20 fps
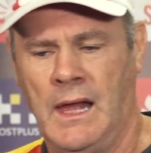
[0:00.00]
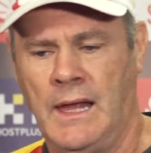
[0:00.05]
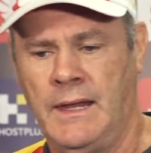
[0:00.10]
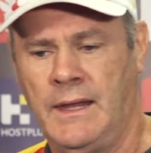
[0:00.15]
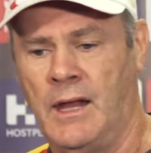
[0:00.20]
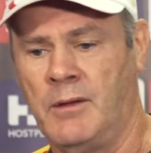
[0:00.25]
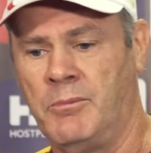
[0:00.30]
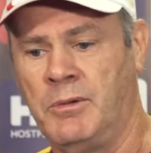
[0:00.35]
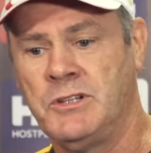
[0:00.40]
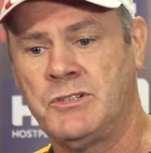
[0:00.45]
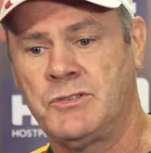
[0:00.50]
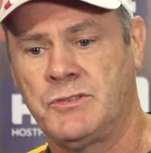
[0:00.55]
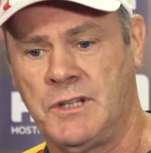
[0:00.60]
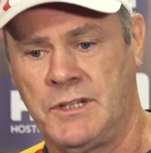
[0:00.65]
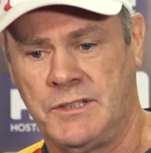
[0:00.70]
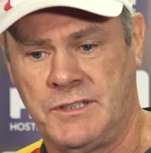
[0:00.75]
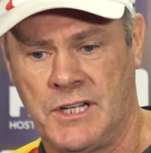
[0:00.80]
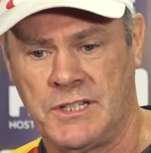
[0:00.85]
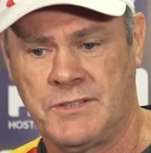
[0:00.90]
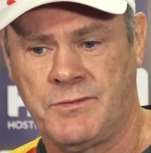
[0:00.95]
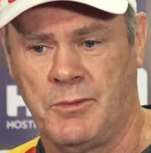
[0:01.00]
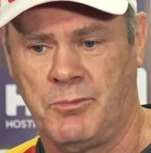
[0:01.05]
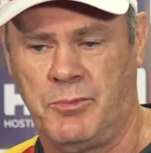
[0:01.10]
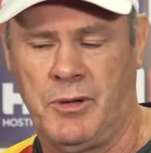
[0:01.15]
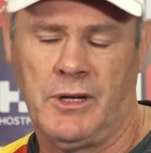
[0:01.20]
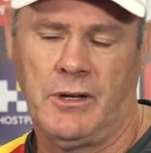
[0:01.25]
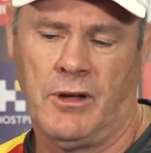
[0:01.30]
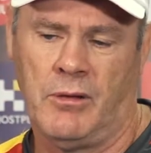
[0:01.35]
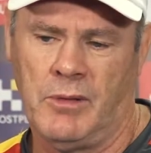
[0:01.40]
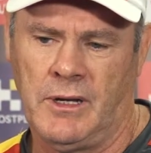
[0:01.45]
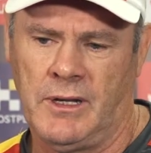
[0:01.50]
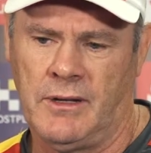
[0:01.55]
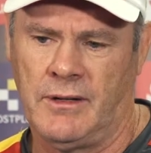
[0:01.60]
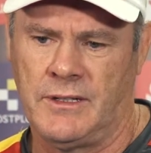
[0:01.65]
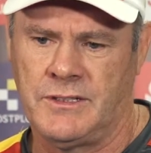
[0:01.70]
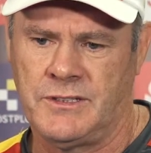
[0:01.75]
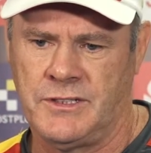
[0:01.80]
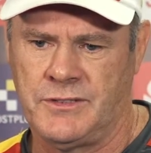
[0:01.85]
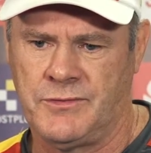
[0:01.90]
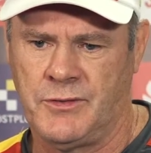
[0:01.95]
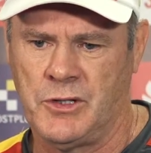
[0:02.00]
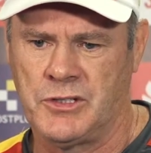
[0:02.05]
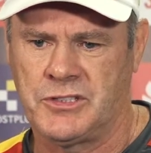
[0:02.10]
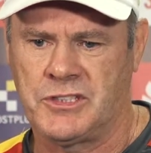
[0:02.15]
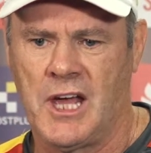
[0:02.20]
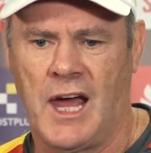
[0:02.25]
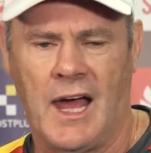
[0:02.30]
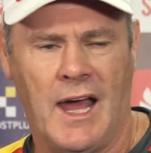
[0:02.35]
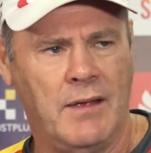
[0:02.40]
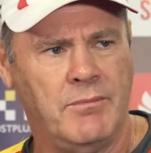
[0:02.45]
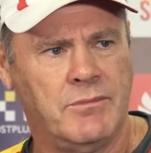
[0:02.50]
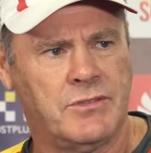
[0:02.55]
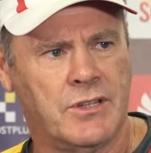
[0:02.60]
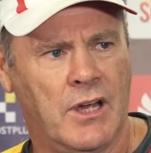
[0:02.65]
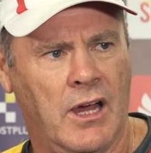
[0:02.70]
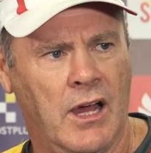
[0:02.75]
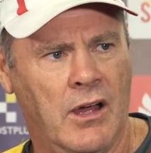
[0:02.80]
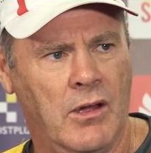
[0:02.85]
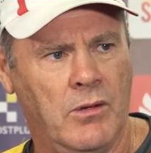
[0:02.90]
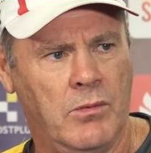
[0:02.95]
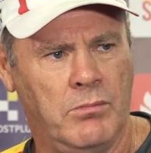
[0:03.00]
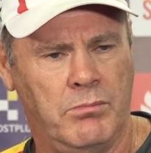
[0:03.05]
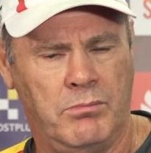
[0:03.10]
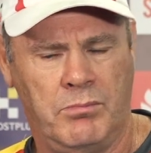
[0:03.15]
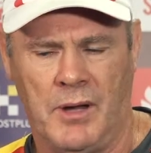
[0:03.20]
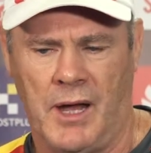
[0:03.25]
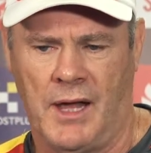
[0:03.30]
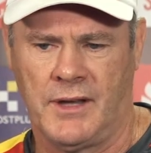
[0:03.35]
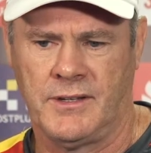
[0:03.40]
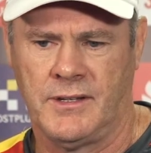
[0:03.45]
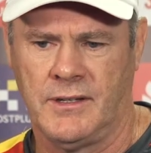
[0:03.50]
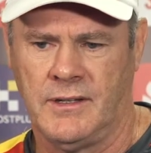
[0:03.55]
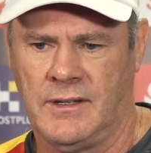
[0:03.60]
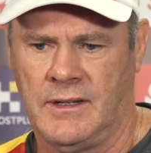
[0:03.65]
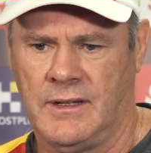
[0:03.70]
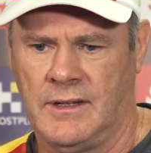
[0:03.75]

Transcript: Yeah, it'll be an interesting test for Pete. I mean, it's his first game, obviously